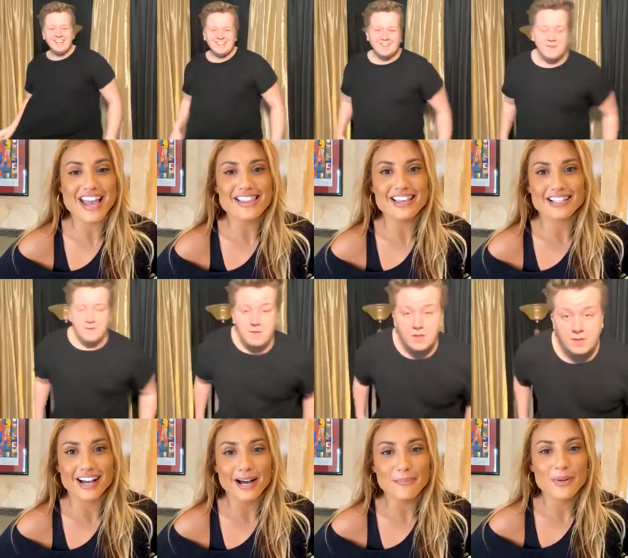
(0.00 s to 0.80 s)
Speaker 1: this up.
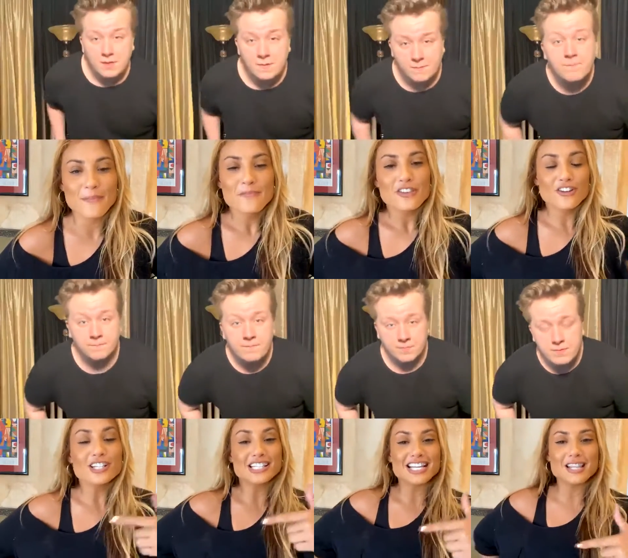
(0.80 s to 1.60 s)
You'll see in
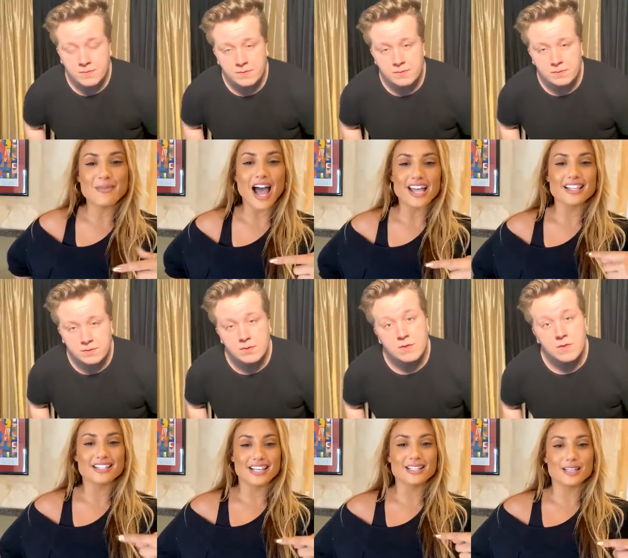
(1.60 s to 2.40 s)
the behind the scenes
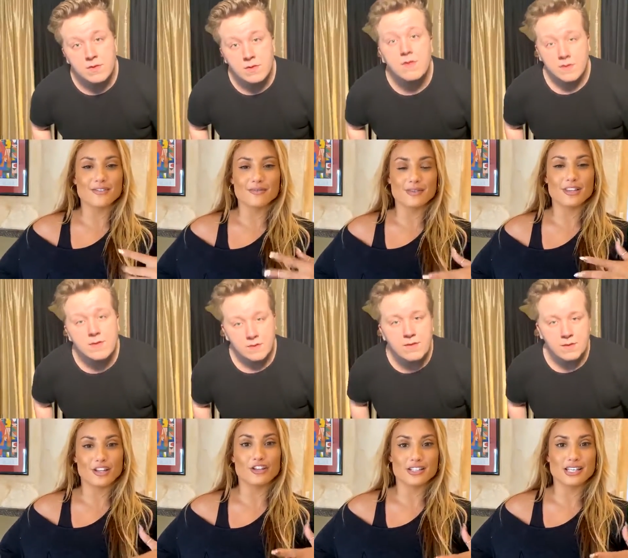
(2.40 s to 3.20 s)
of like, you'll
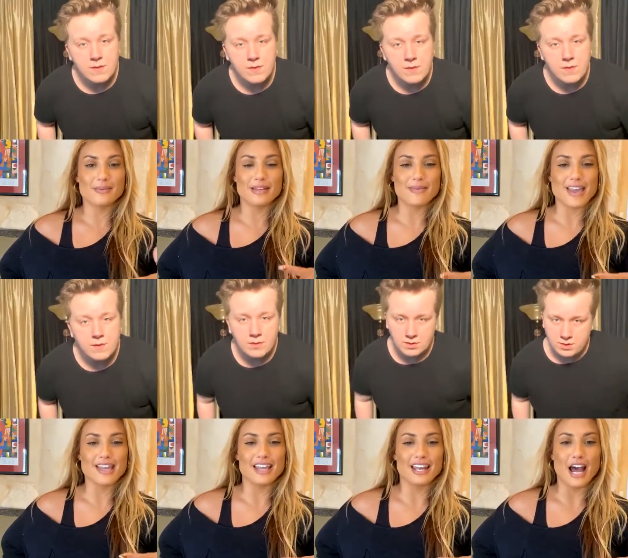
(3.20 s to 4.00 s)
see me making it
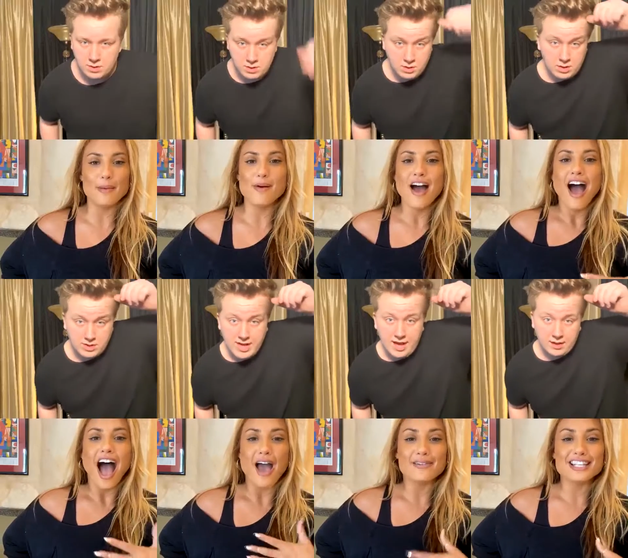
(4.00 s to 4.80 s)
up. Yeah. I was
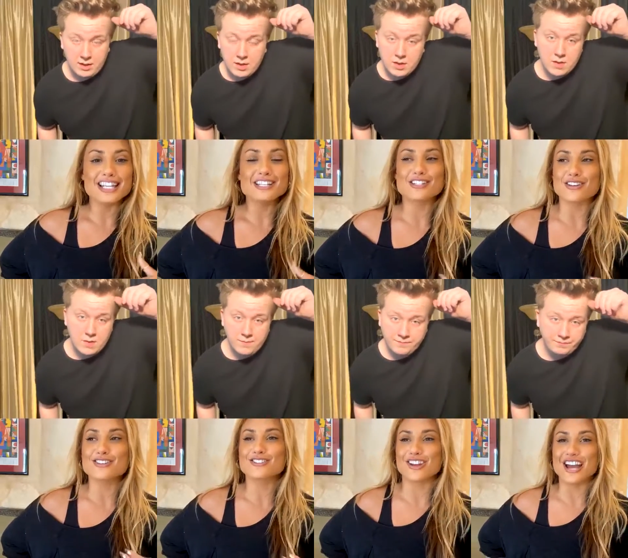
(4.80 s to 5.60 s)
getting so
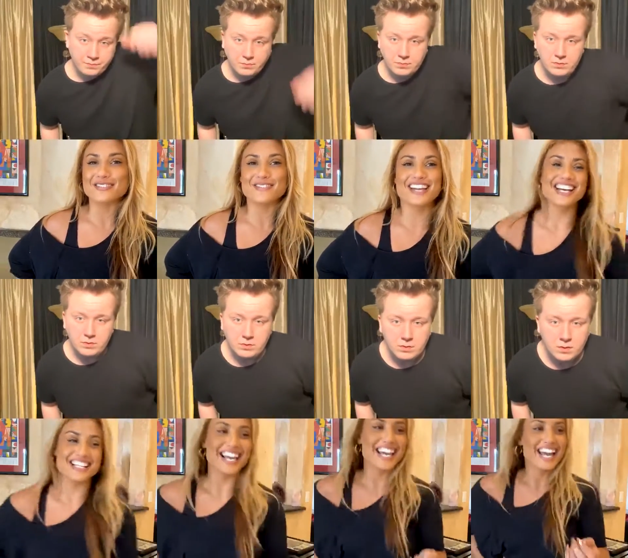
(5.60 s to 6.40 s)
stressed because like
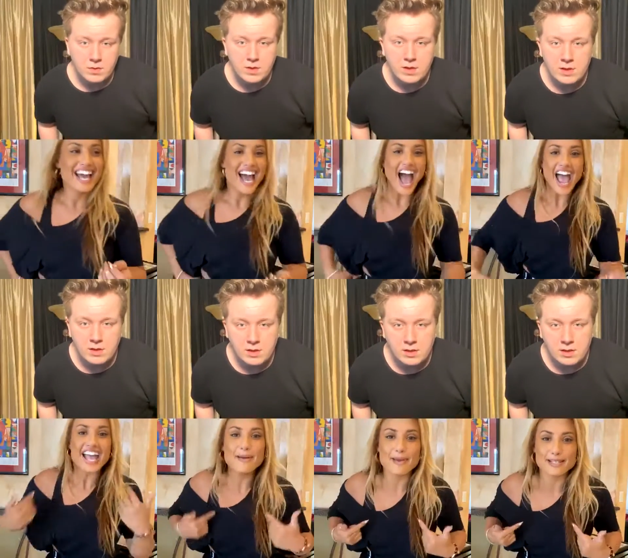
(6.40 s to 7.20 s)
I kept
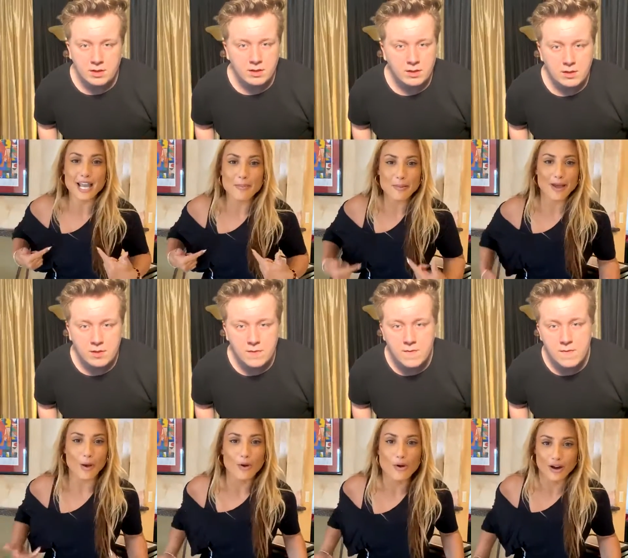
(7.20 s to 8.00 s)
messing up on my own
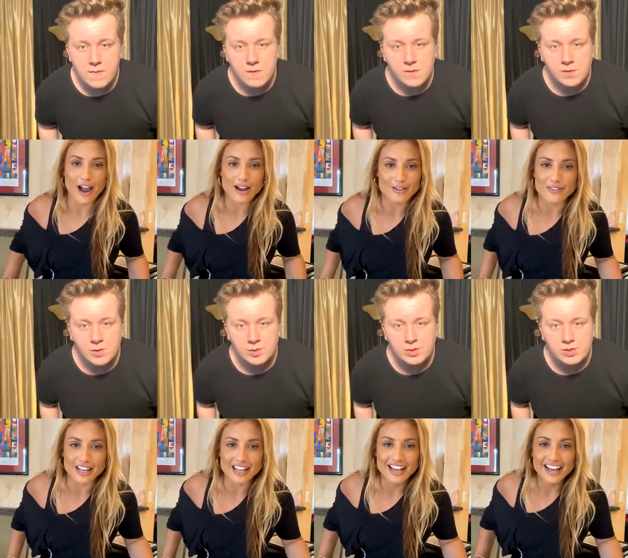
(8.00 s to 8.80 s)
choreography.
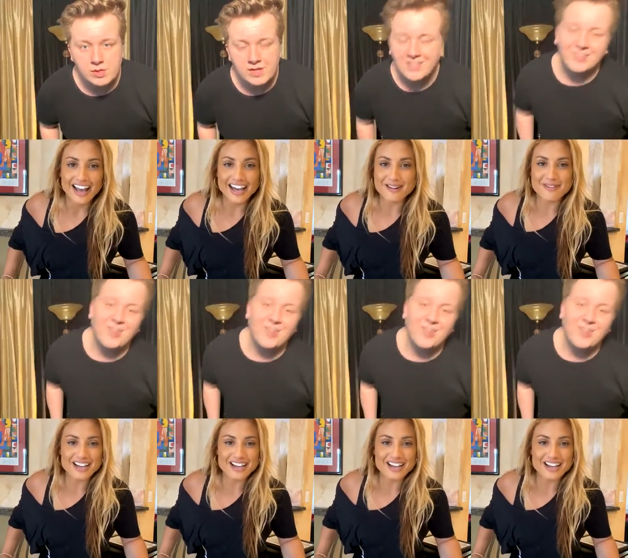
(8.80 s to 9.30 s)
And I'm like, no